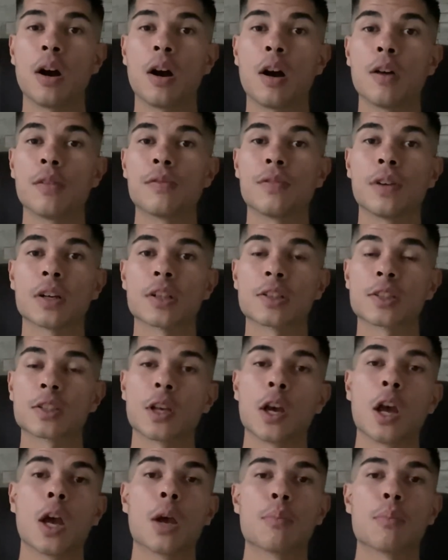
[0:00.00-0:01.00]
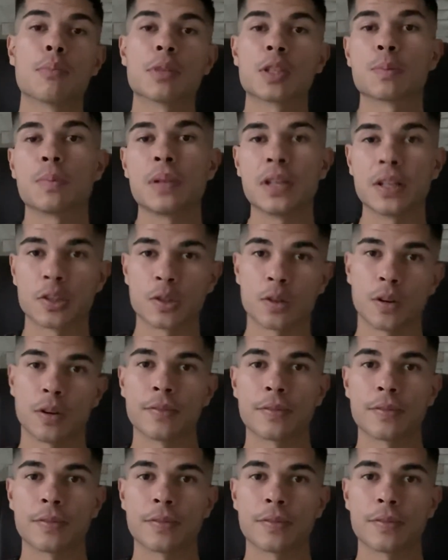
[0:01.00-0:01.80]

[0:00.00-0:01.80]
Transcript: of us splits off.